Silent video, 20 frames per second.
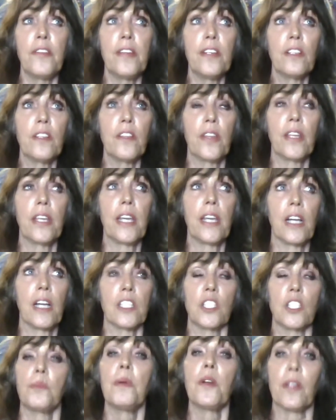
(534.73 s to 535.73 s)
feel
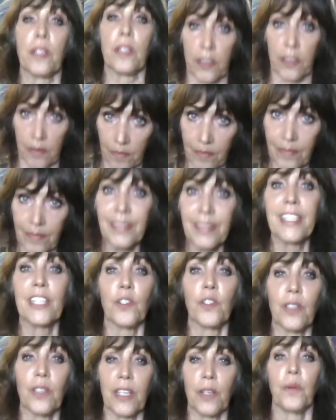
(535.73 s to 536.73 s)
the spirit
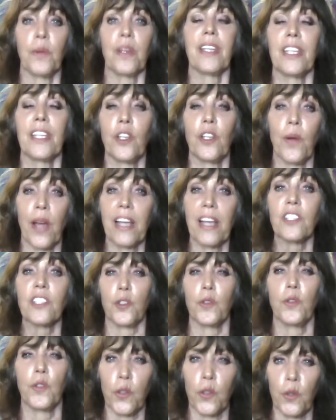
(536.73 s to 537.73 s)
literally within you
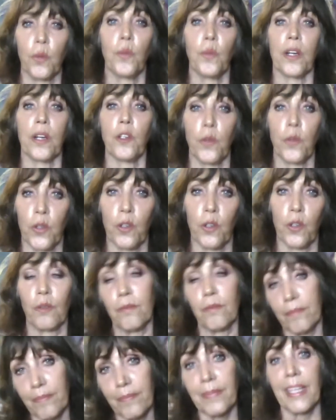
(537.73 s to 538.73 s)
as you do what you do.
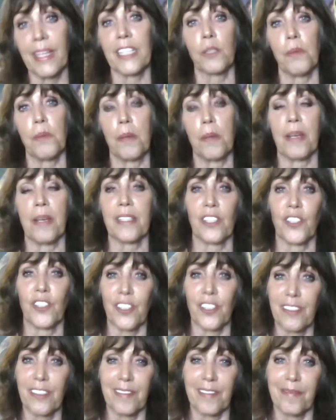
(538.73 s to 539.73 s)
That's my
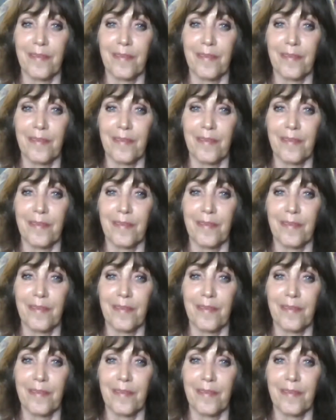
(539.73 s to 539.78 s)
message.